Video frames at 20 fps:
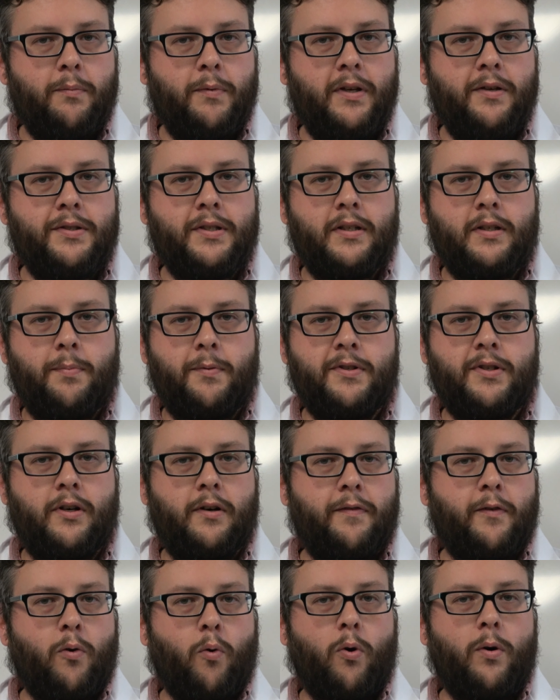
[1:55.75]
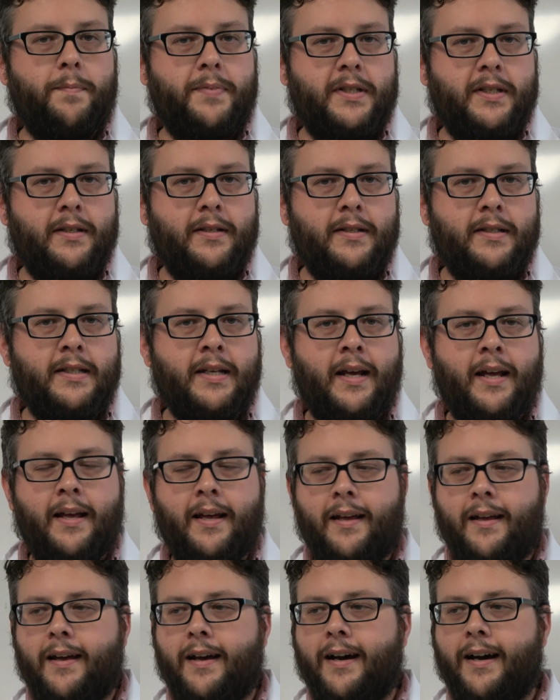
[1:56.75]
We use it to preserve corpses
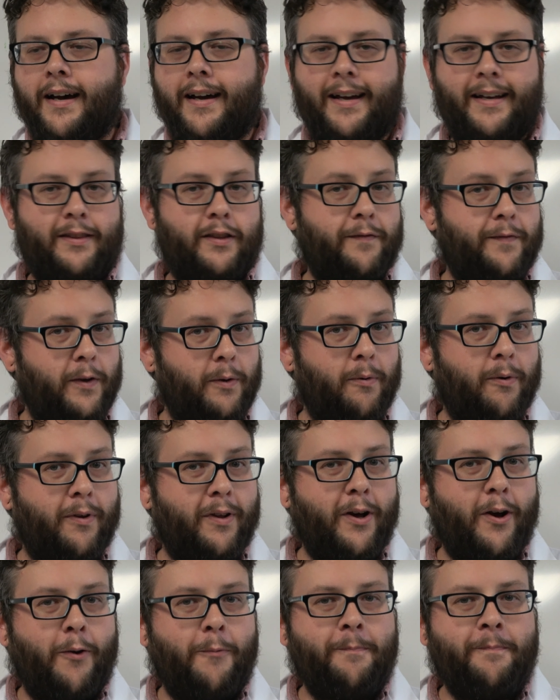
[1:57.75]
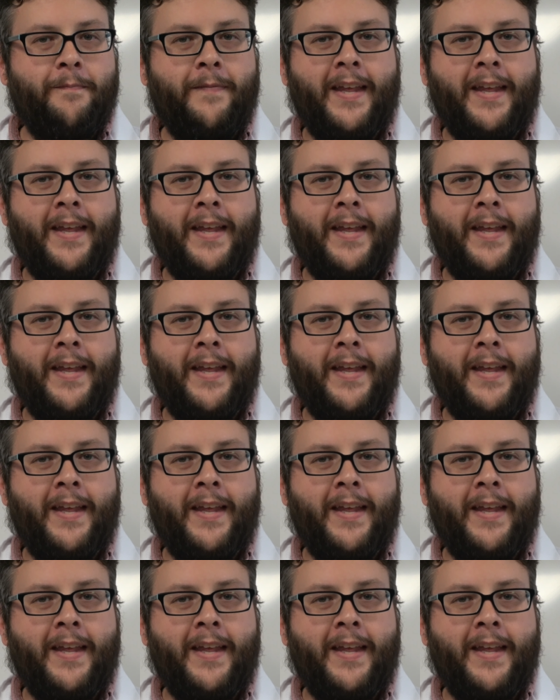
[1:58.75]
at the funeral home.